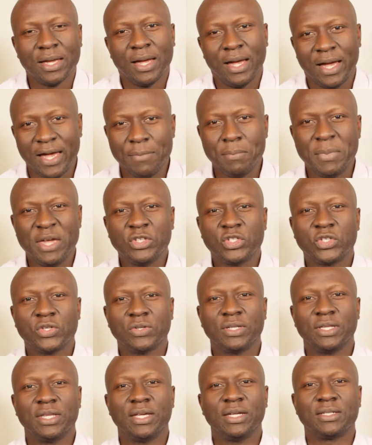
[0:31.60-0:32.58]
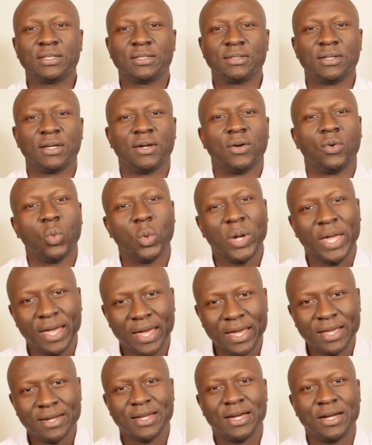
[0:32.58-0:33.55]
I mentioned that we
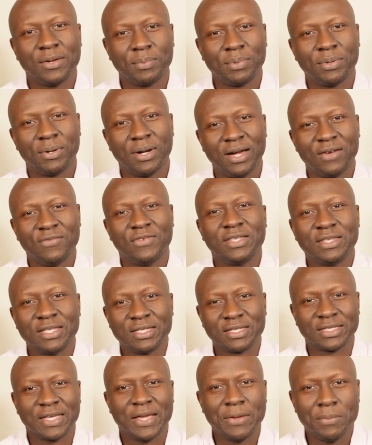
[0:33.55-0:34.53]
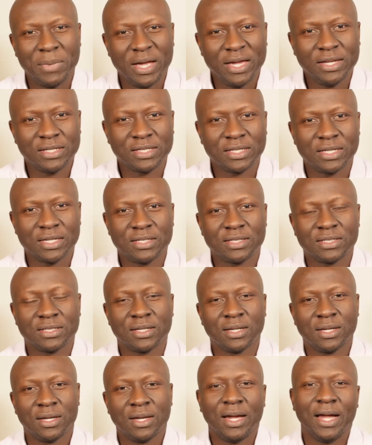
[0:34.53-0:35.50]
end up having the same mindsets
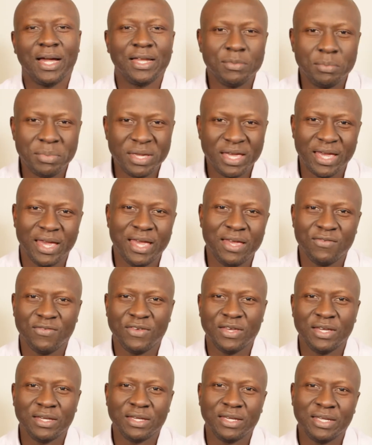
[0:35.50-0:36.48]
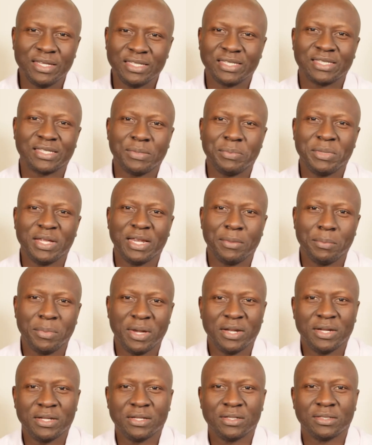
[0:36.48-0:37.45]
and behaving in similar
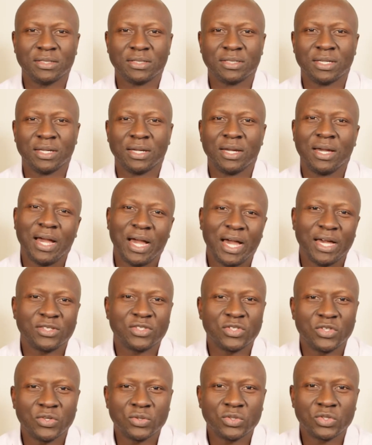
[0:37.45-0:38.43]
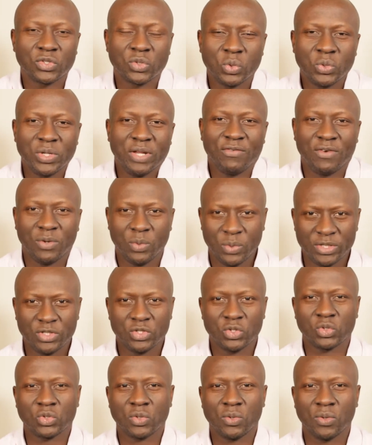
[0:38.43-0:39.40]
manners as those who never went
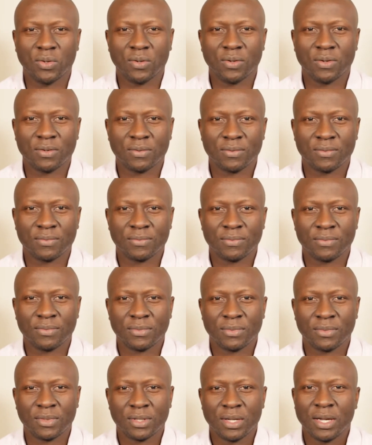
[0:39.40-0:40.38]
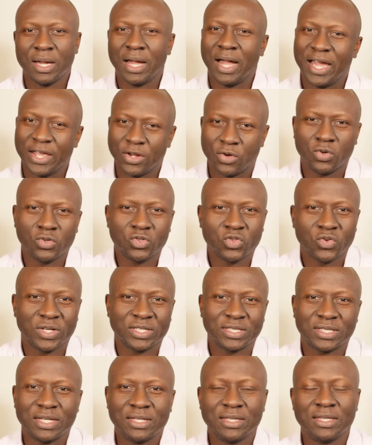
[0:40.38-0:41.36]
to school. I
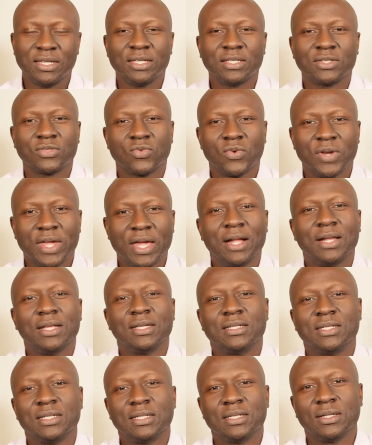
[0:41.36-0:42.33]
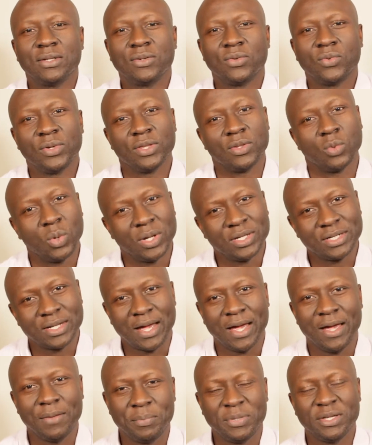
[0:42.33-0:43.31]
contrasted this reality with what
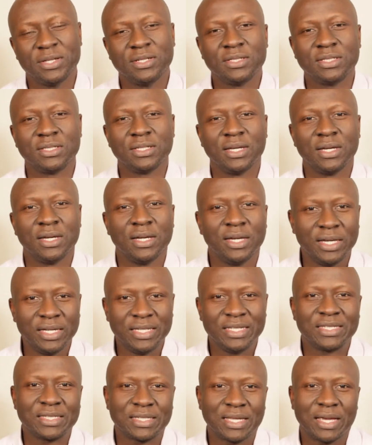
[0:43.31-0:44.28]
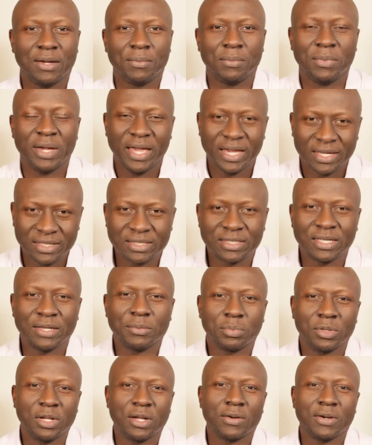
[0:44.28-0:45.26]
happens in some
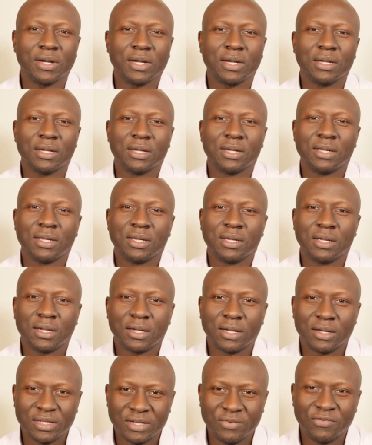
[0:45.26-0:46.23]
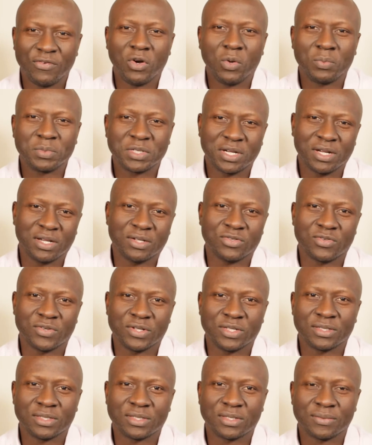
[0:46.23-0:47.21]
exemplary developed
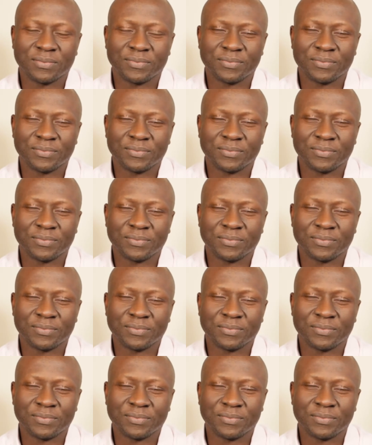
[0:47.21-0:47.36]
countries.